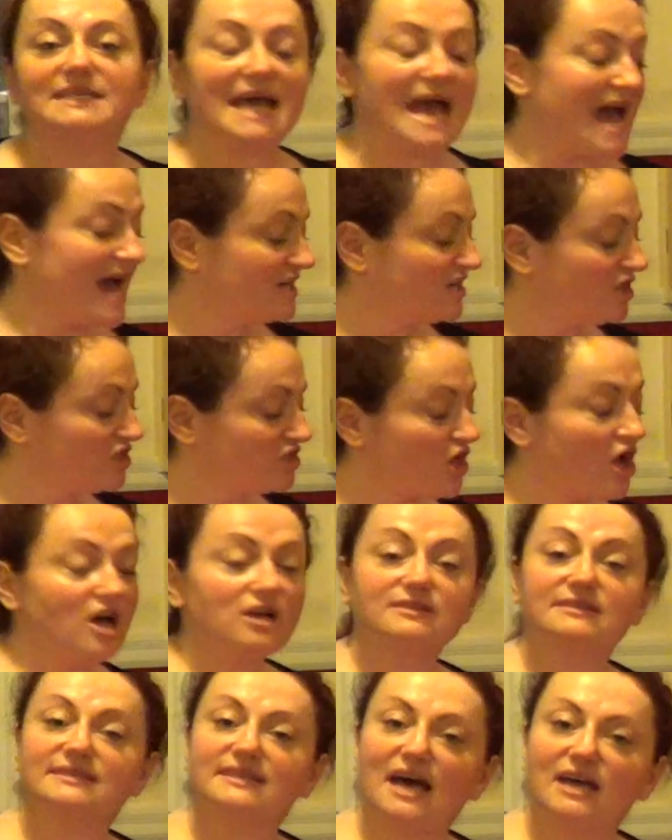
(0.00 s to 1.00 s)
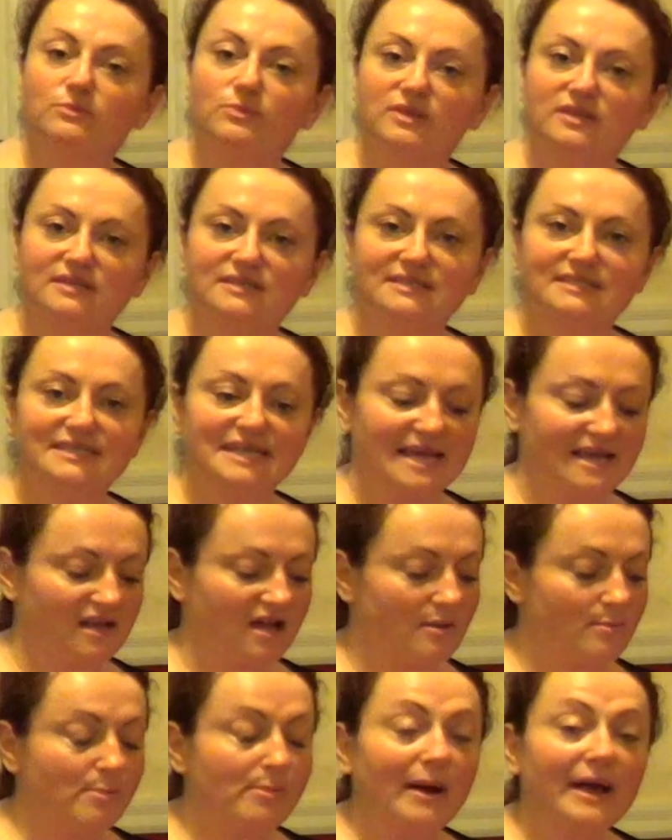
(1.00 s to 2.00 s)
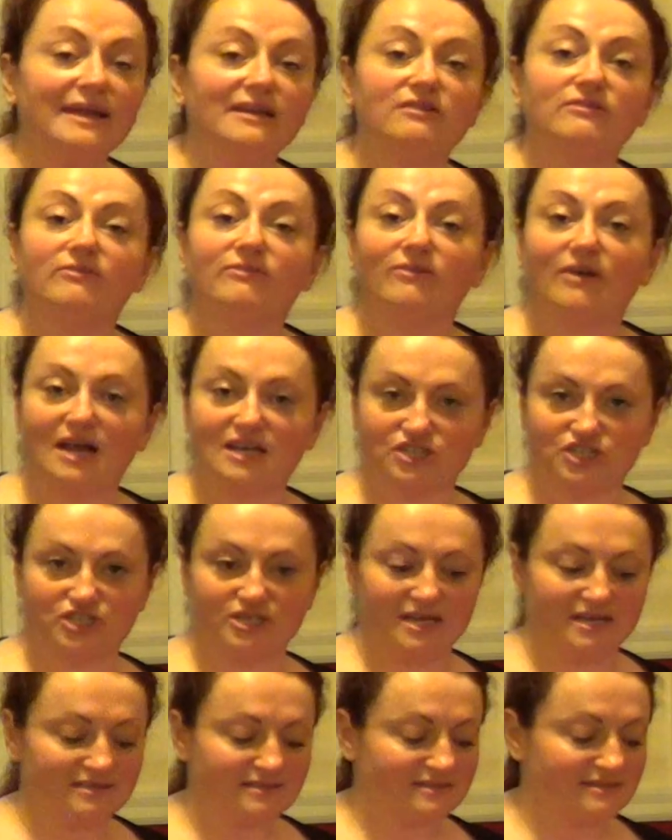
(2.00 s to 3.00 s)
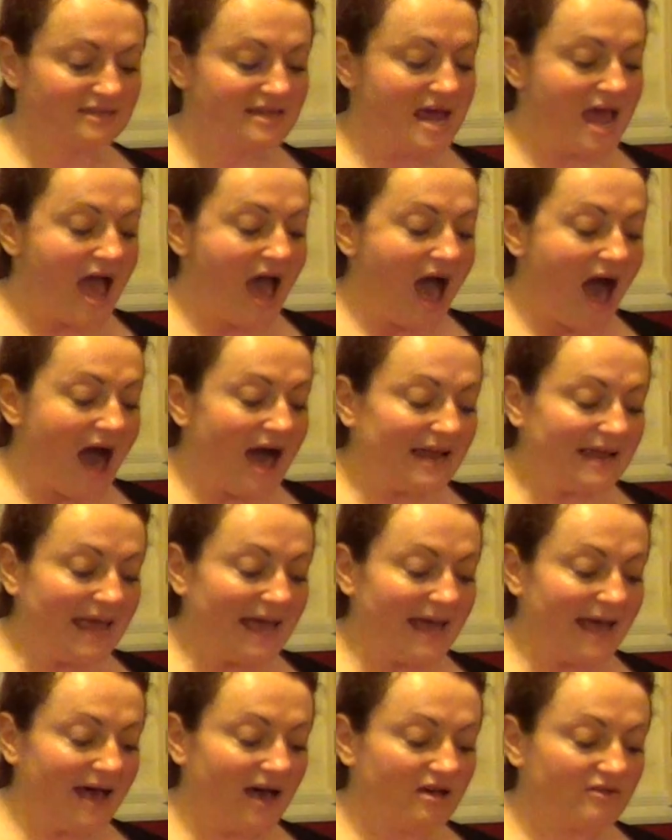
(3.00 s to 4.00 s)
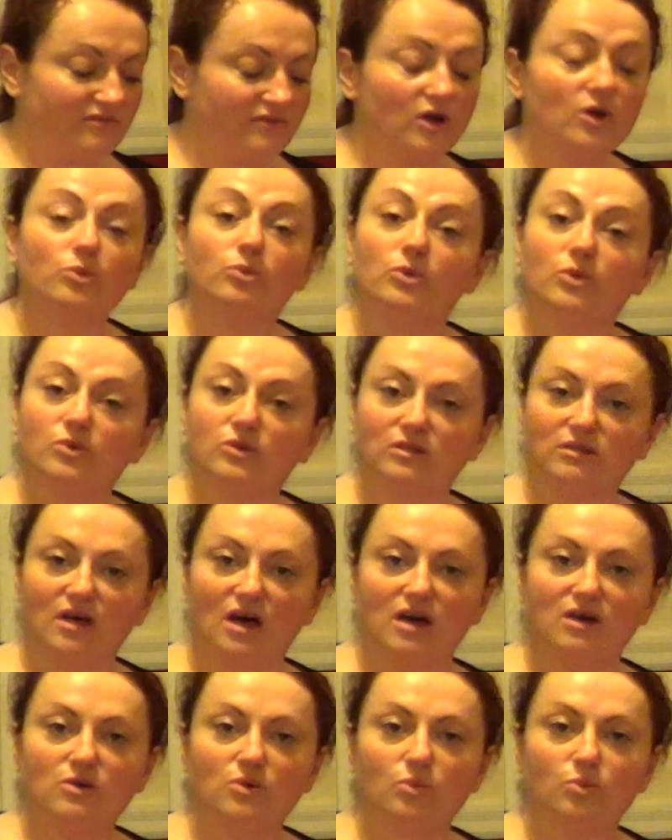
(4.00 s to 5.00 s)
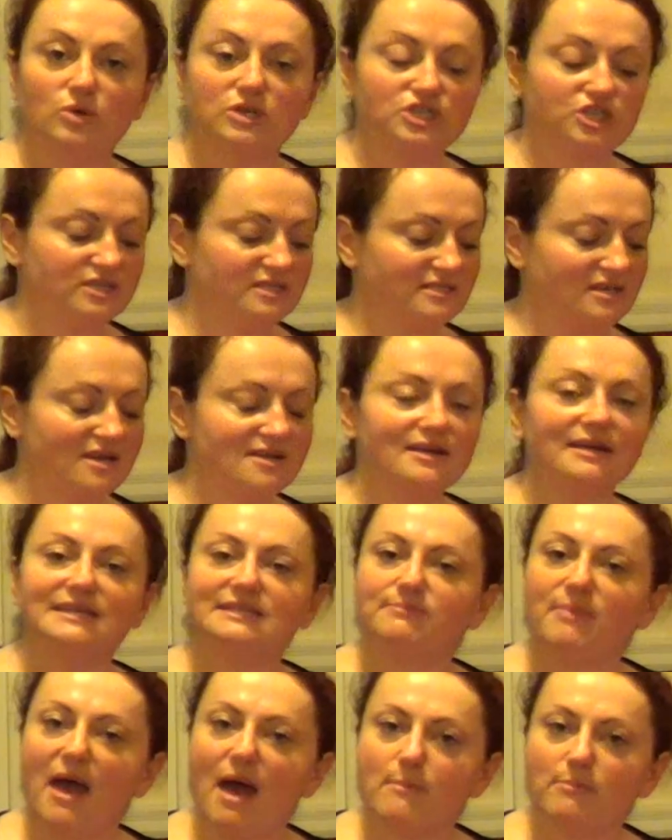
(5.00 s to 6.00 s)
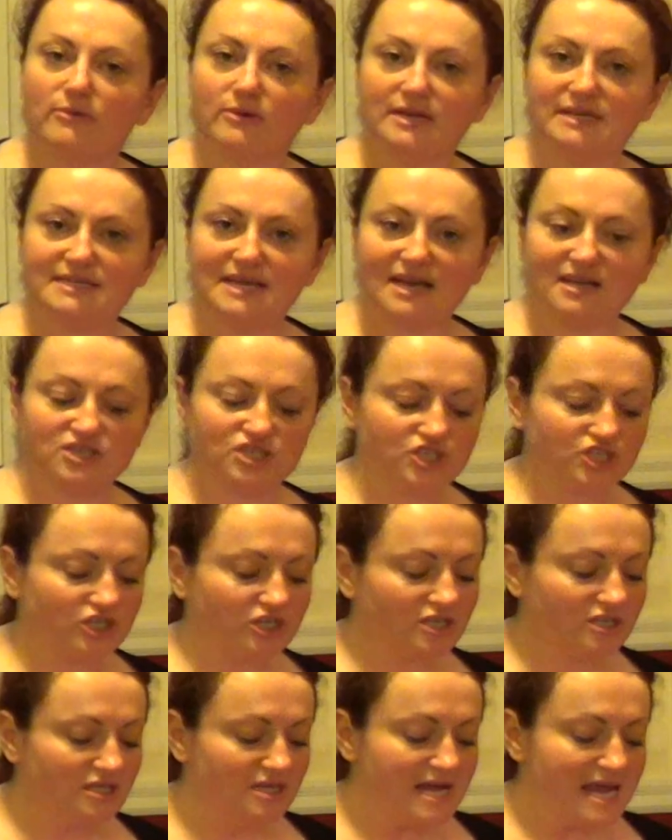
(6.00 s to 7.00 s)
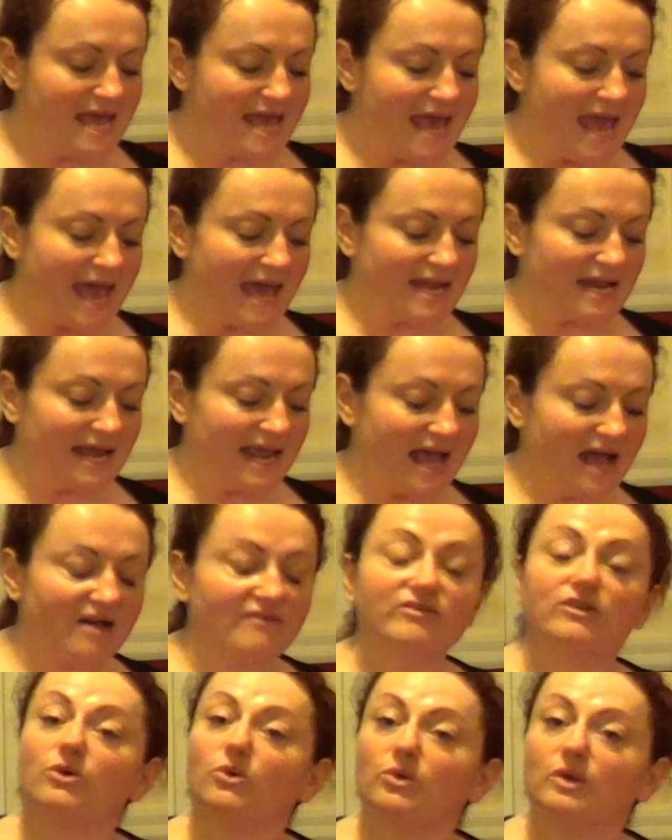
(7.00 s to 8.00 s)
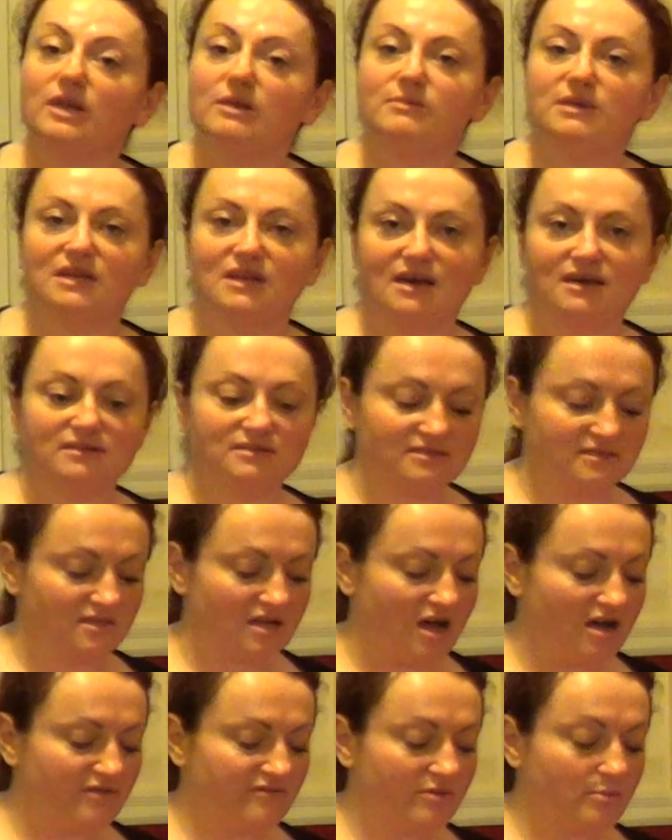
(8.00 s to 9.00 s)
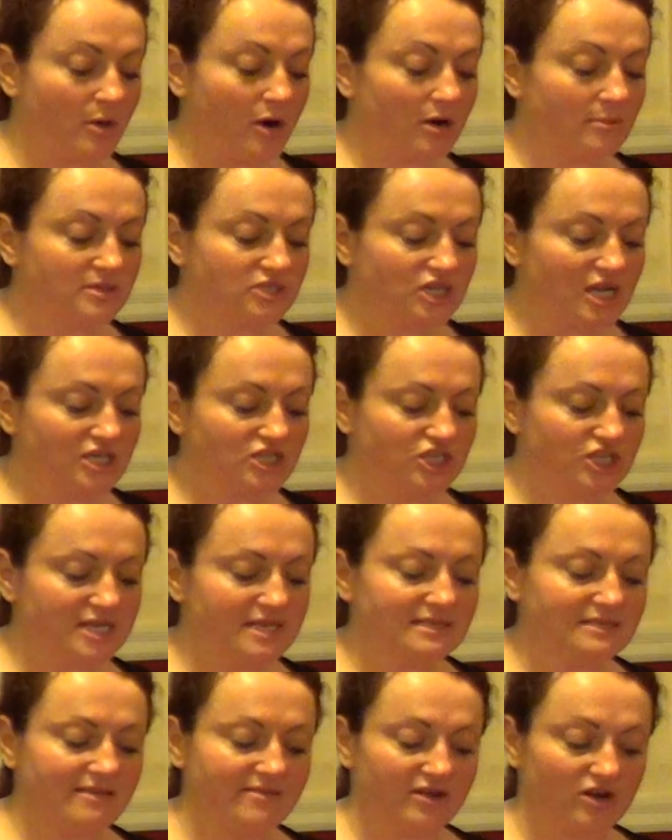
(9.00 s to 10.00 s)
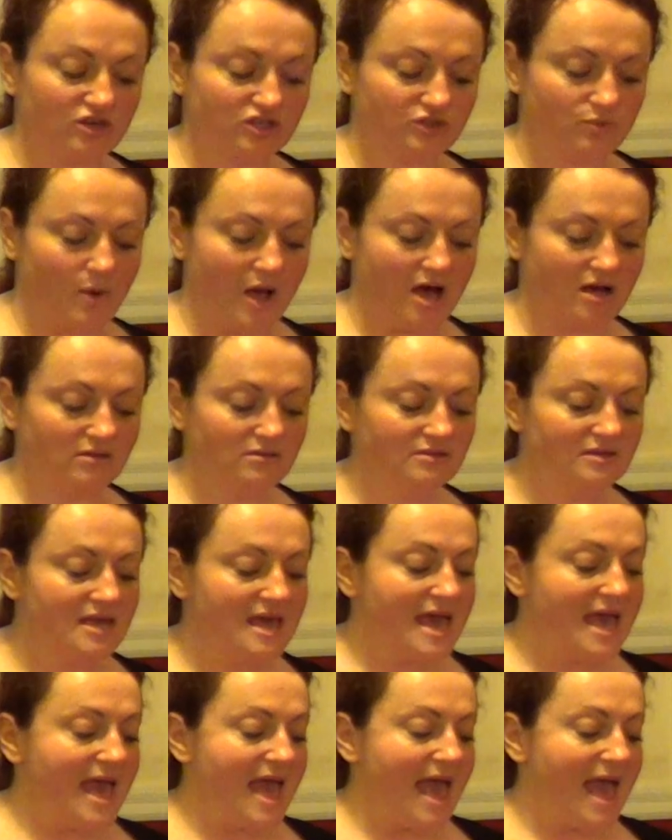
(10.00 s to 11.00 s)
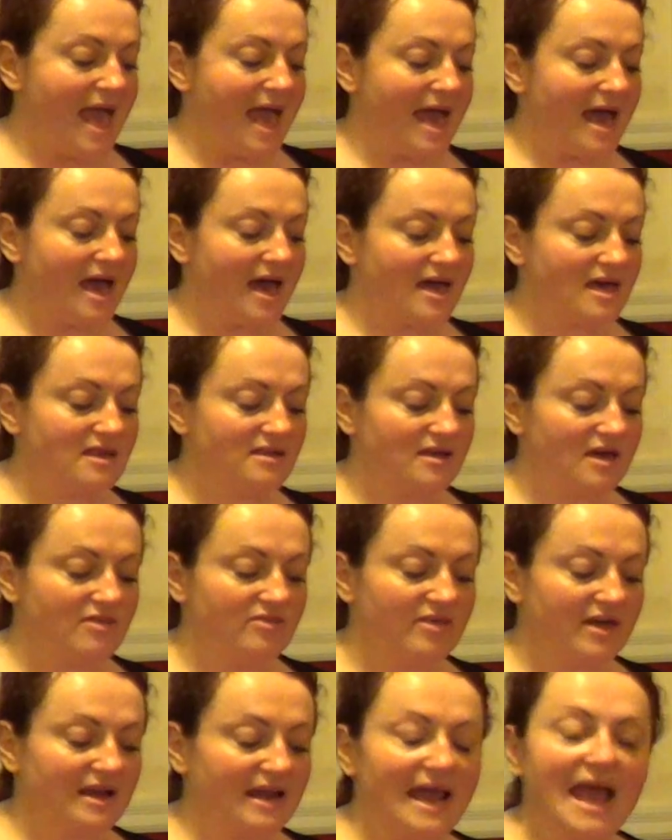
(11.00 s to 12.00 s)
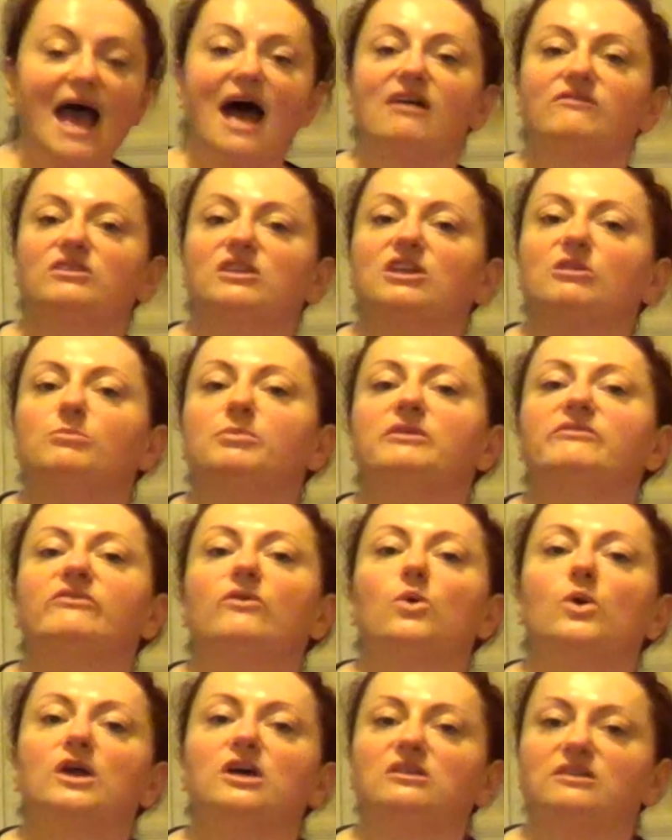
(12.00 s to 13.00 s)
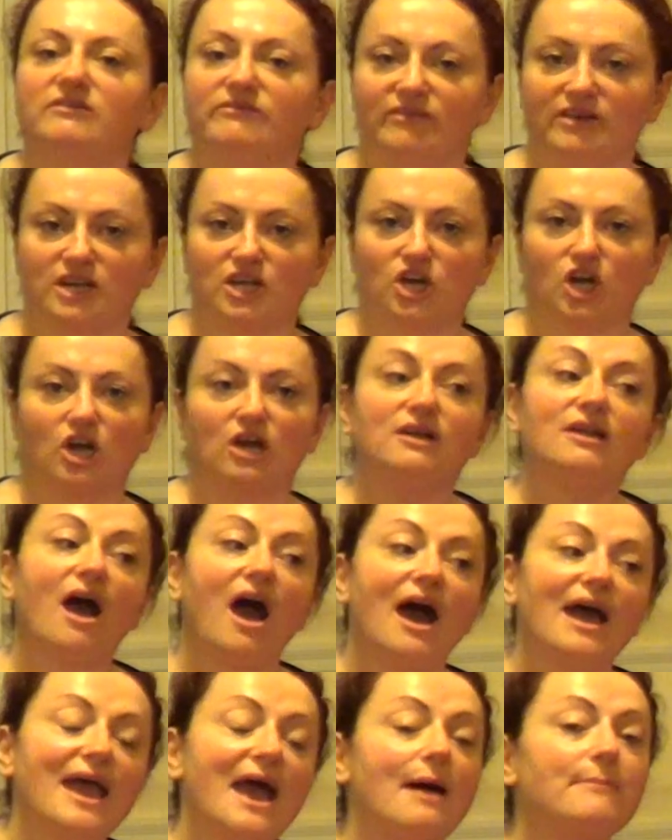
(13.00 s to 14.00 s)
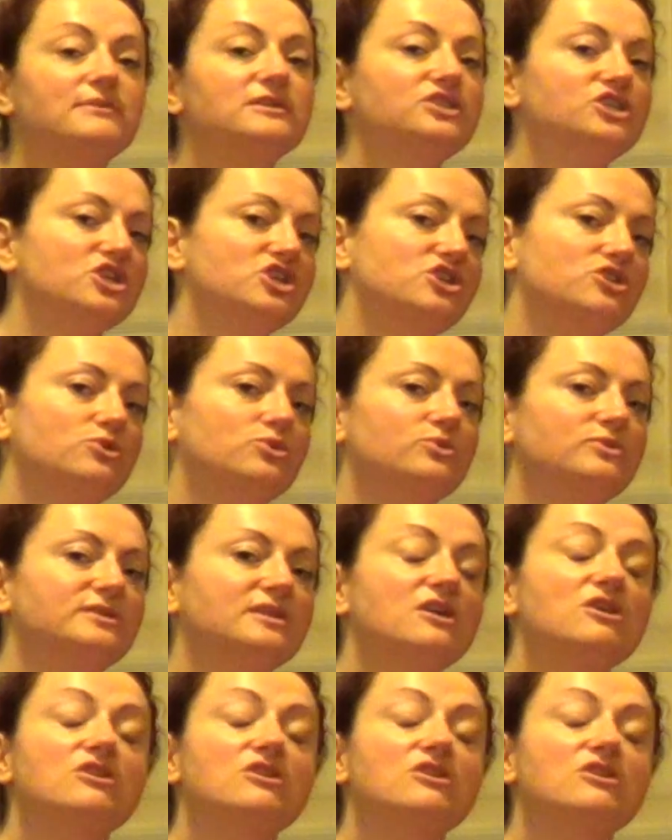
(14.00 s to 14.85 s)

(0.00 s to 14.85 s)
to add alongside with this steak a bite of freshness. I have arugula, which is a nice peppery texture, and I have the creaminess of the Parmesan cheese in there as well. And then I have a little bit of oil and vinegar. Now, I happen to use